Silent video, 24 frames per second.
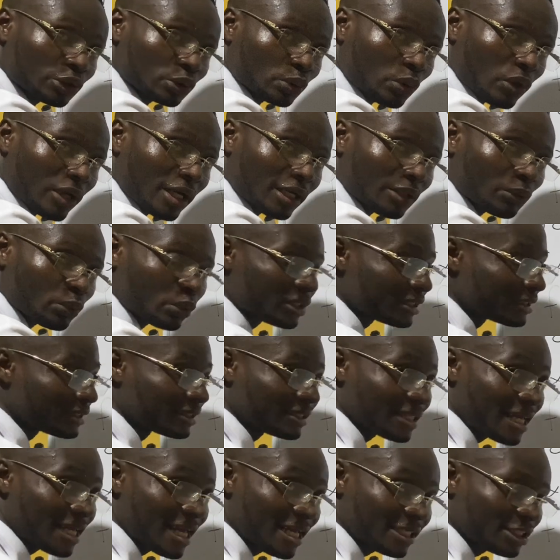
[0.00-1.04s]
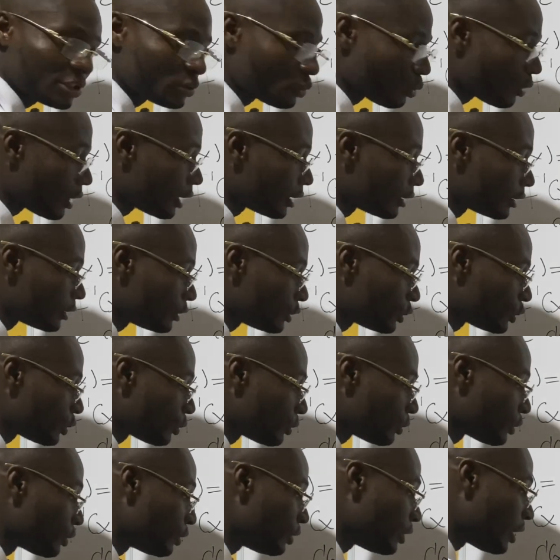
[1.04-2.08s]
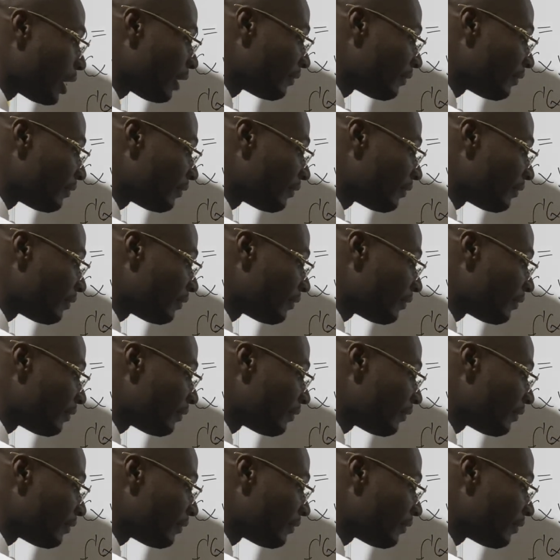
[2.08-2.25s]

squared, which is 81. So we're going to